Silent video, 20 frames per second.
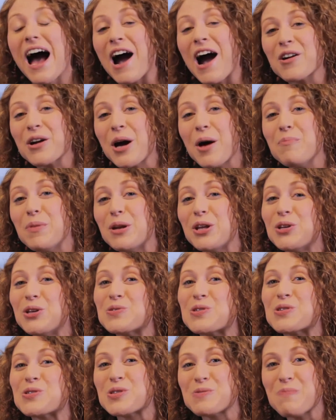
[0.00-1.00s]
Our company
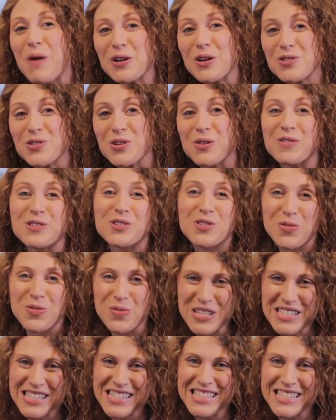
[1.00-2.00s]
uses Smart Service
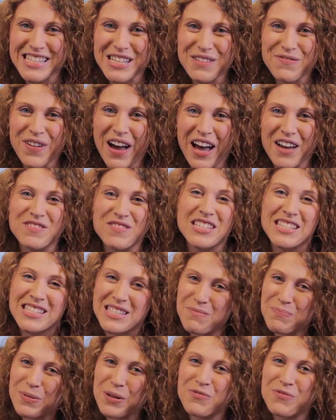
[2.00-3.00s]
365 to
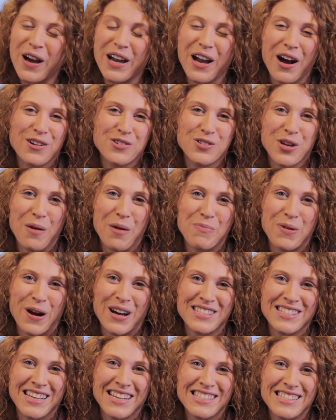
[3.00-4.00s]
simplify our job
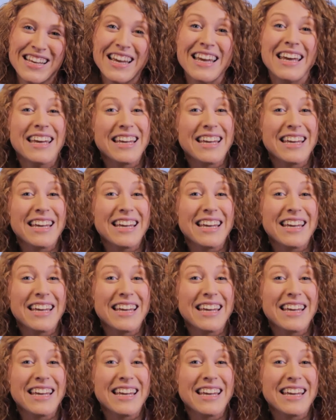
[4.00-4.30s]
process,